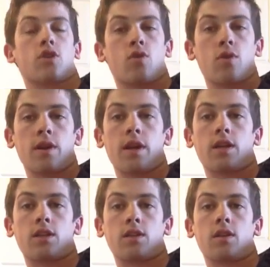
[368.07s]

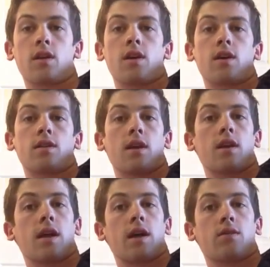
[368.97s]
coordination that
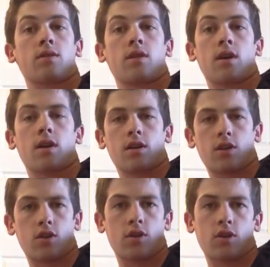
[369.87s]
allows the
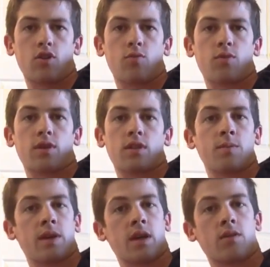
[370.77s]
humerus to
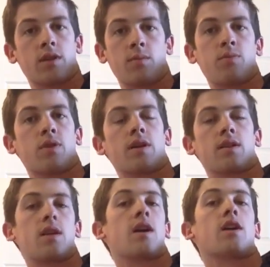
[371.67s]
be held in place
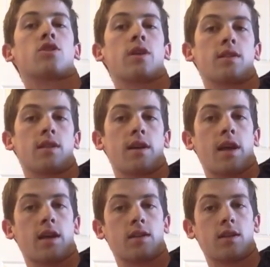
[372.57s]
and not translate
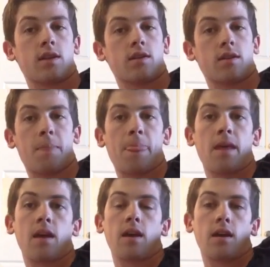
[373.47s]
anteriorly.
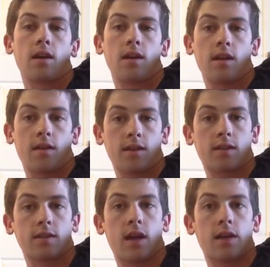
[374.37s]
This
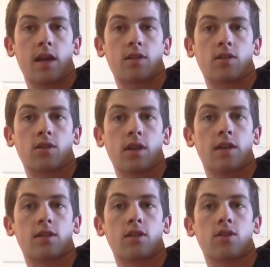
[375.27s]
exact
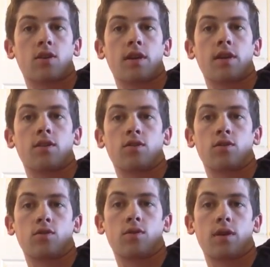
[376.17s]
exercise can turn
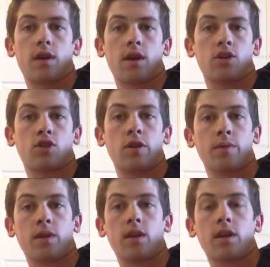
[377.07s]
into a
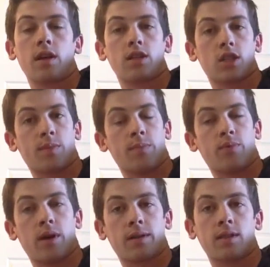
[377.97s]
treatment just by
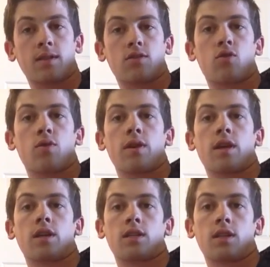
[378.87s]
practicing this
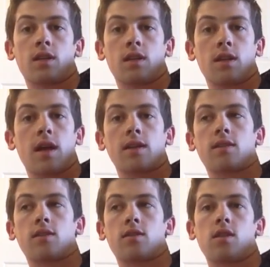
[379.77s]
coordination nice
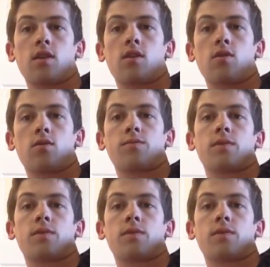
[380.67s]
and slow,